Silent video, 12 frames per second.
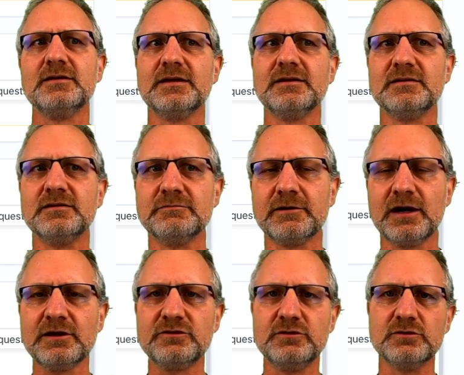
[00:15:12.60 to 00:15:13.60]
then the
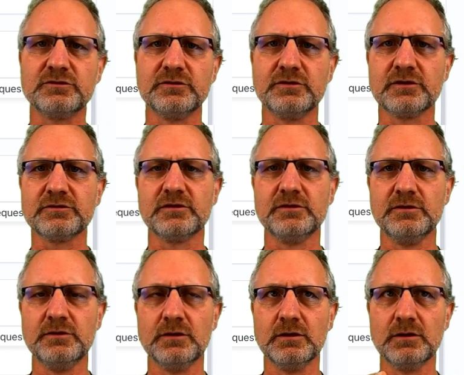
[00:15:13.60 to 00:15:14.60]
device
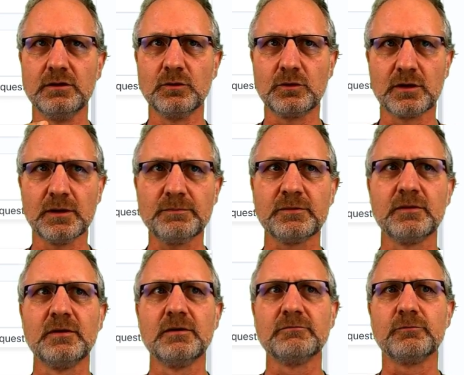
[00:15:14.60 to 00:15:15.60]
doesn't look up
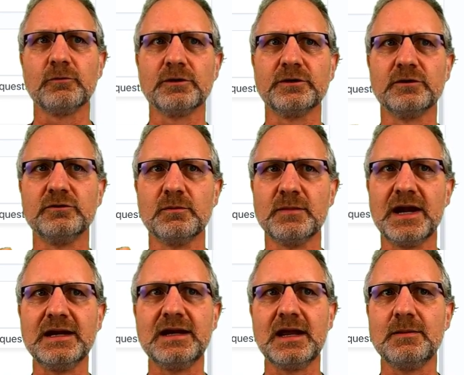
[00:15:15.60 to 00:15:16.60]
for the
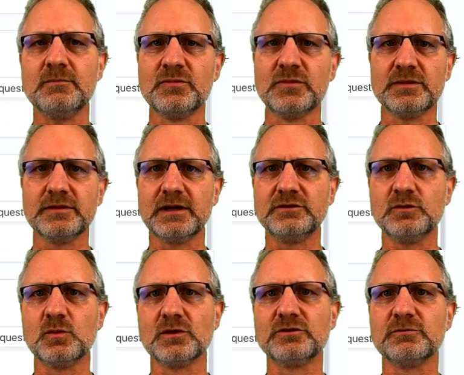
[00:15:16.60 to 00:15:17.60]
domain name that
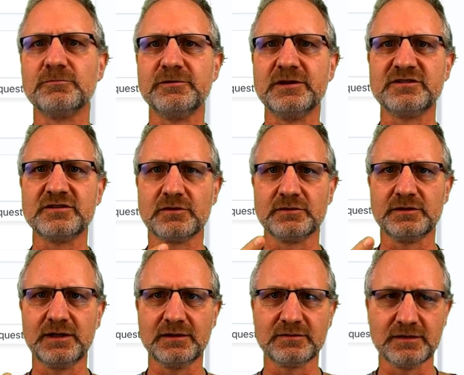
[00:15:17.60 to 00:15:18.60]
you want to visit on
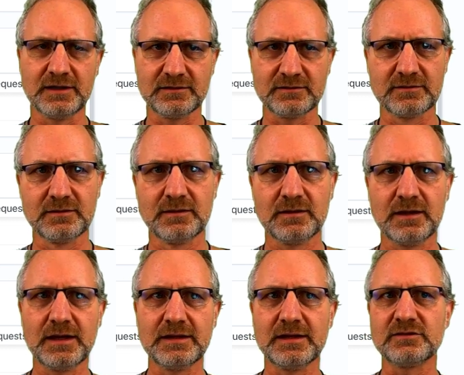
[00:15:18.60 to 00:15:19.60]
the internet.
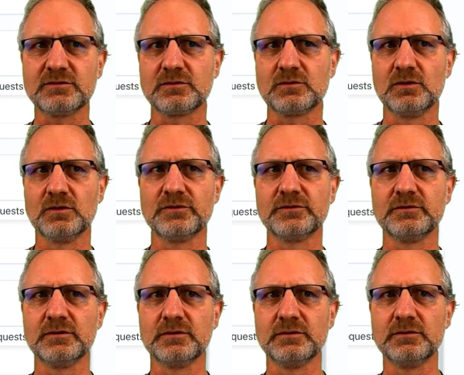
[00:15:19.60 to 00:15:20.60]
And that's called
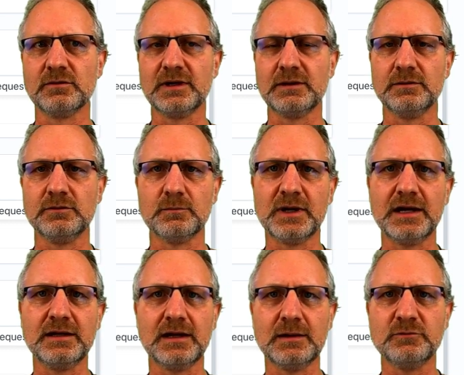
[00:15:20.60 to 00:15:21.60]
the
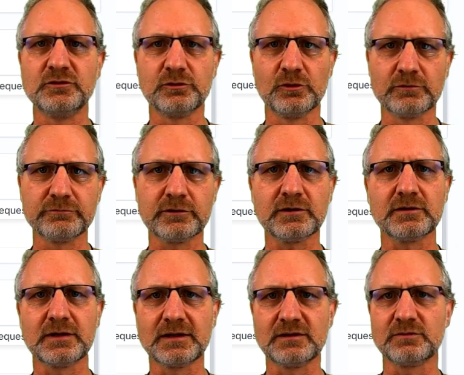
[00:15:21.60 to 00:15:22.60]
domain name server.
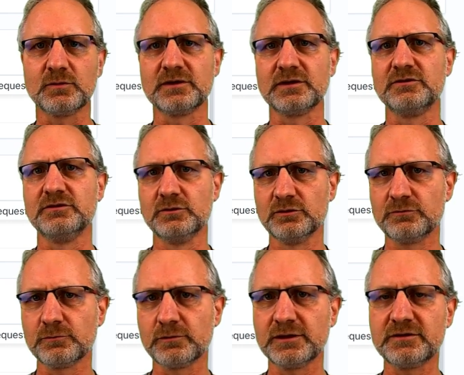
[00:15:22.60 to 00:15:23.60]
That is what is
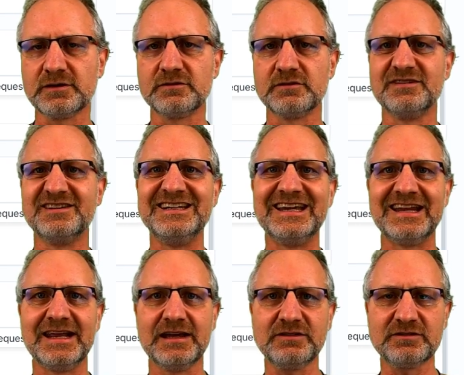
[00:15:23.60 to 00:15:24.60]
used for it. It's
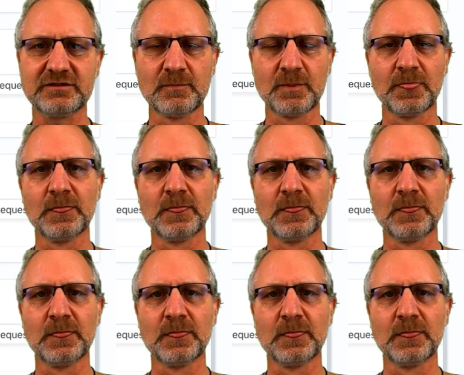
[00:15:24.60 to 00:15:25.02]
DNS.